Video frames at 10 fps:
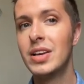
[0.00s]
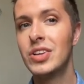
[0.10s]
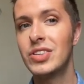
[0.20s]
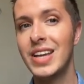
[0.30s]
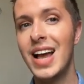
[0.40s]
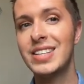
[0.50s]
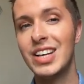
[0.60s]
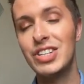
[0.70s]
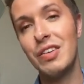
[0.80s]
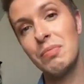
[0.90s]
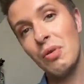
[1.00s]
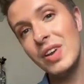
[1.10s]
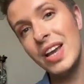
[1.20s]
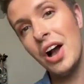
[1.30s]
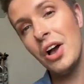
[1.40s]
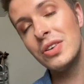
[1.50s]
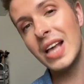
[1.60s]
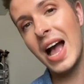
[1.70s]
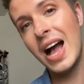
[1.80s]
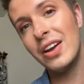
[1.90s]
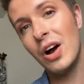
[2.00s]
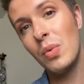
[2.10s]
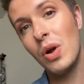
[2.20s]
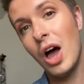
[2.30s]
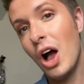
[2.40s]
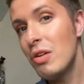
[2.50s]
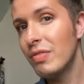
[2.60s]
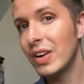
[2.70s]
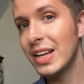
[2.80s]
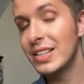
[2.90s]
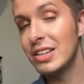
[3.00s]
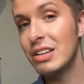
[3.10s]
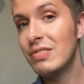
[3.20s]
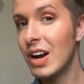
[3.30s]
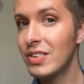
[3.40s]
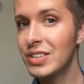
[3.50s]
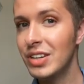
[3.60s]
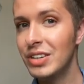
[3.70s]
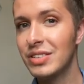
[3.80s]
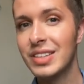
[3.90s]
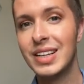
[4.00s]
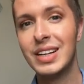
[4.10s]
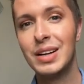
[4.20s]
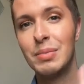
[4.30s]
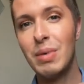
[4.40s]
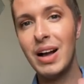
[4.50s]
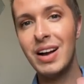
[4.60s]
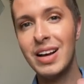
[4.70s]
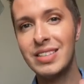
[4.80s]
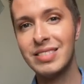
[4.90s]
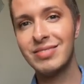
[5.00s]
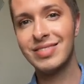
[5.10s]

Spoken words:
So yeah, stay tuned for more videos, and I will hopefully see you very soon. Bye, guys.